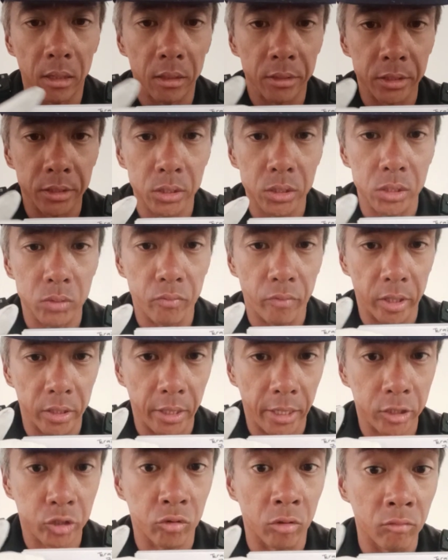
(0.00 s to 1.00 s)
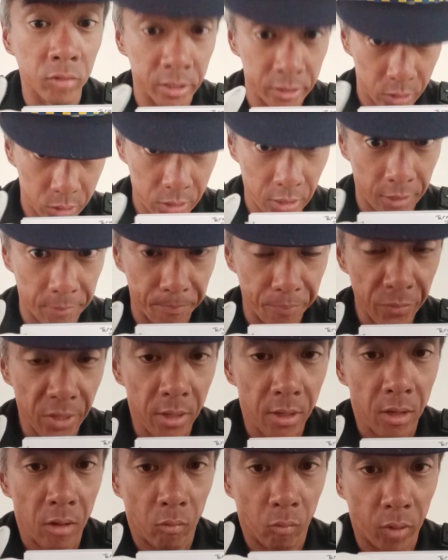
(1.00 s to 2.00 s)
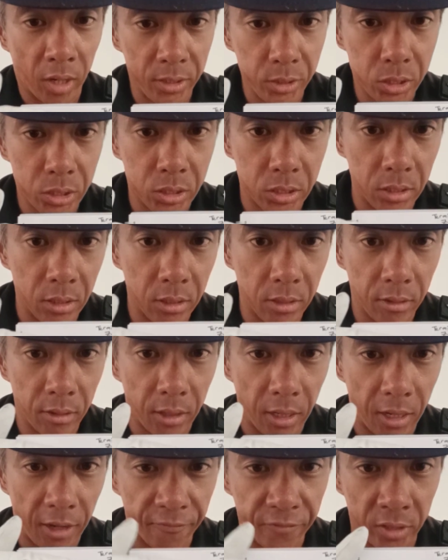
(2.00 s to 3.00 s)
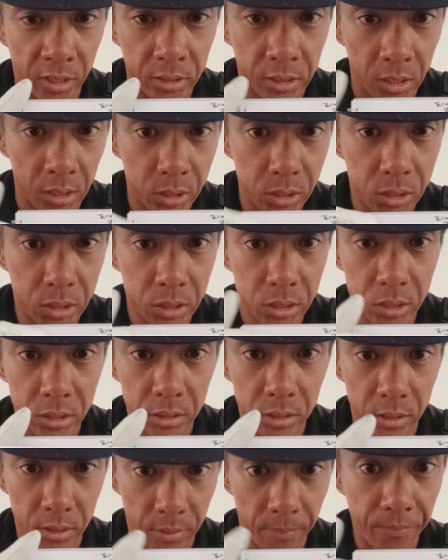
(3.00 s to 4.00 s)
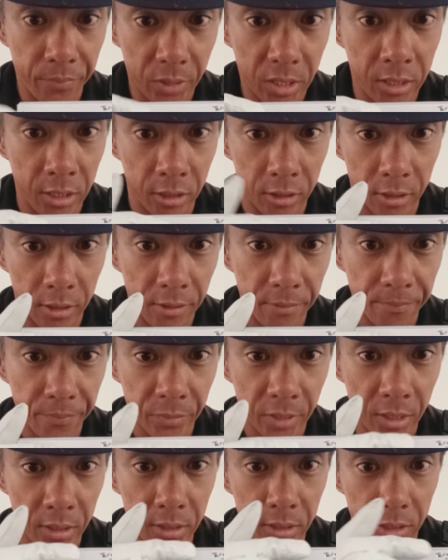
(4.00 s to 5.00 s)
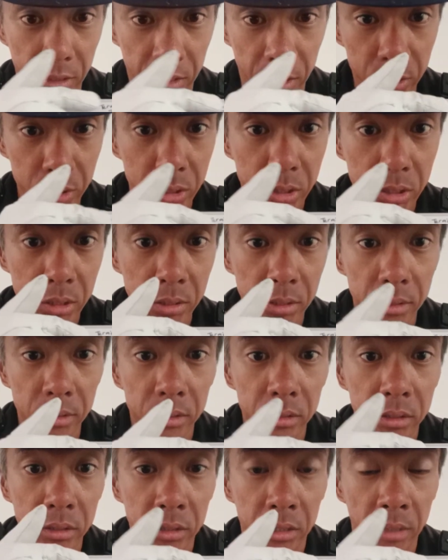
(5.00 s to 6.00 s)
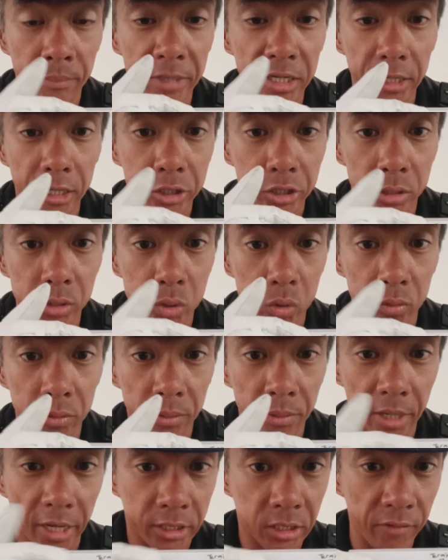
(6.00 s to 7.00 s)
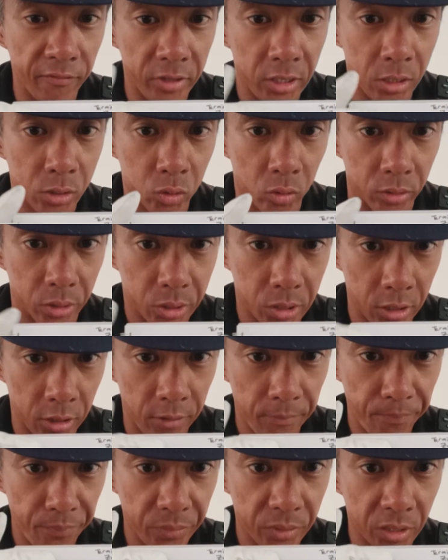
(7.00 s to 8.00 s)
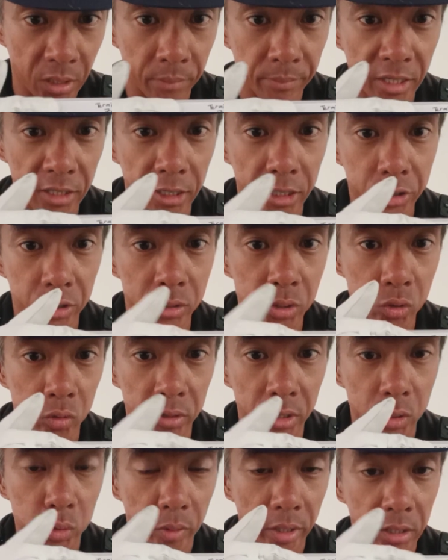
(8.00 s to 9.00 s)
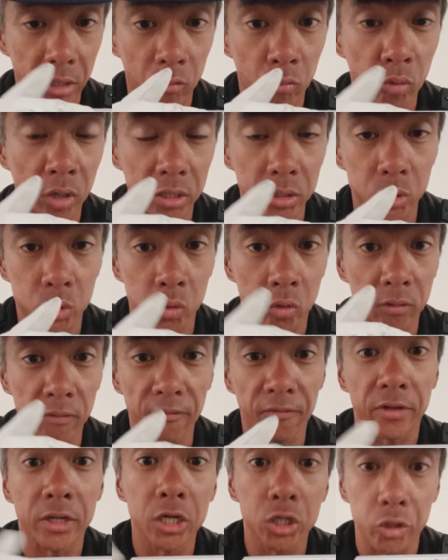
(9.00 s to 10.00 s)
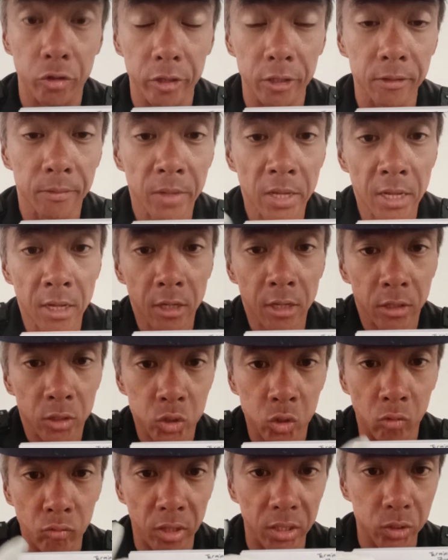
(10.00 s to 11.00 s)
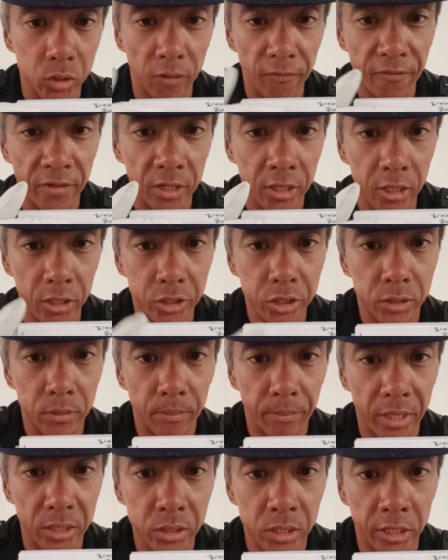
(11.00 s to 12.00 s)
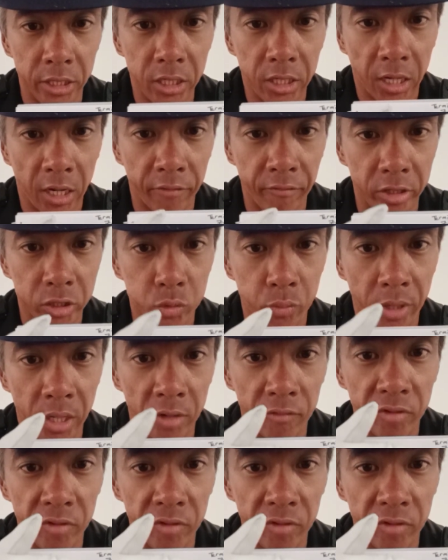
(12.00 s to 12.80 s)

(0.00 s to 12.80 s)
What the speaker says: this is where the actual work is done. Once after this clear, then it is termination zone. Activity zone is here. Termination zone is where the work zone finish already. So work zone finish, basically carriageway